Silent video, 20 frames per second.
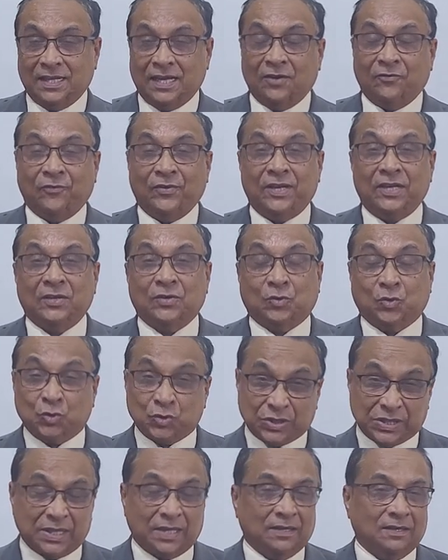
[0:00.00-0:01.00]
They are very
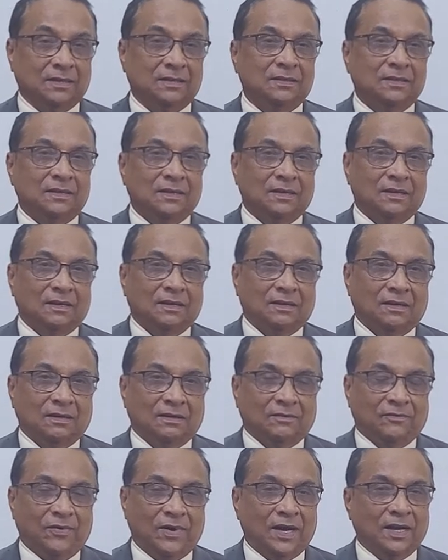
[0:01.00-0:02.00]
crucial
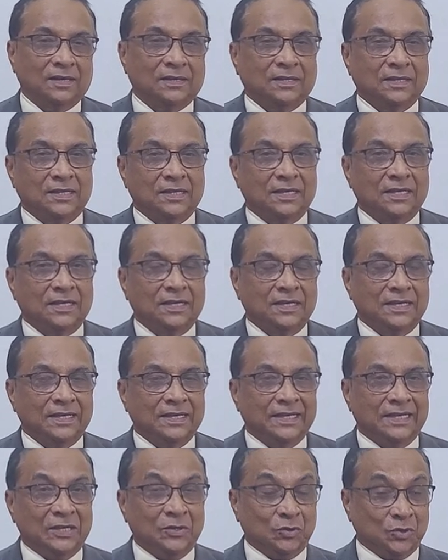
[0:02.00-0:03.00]
for
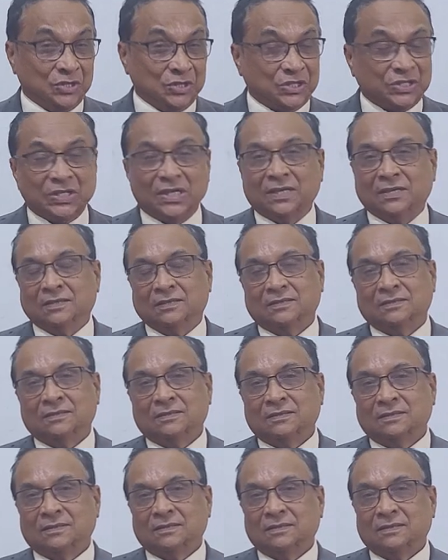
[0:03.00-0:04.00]
the nutrition
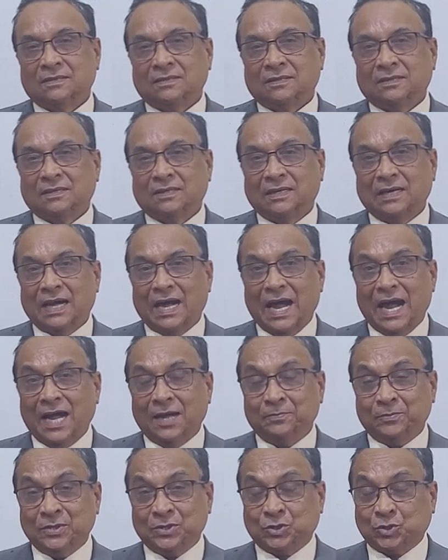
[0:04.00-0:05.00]

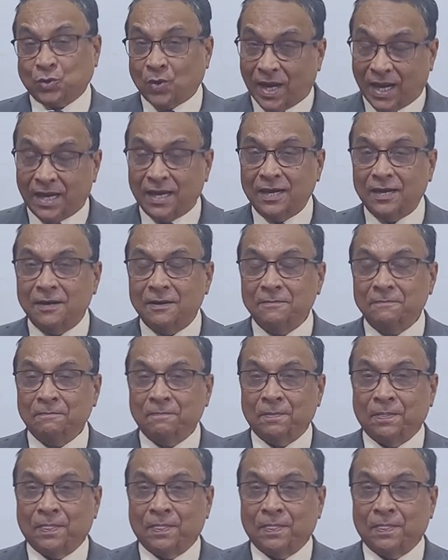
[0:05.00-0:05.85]
of the soil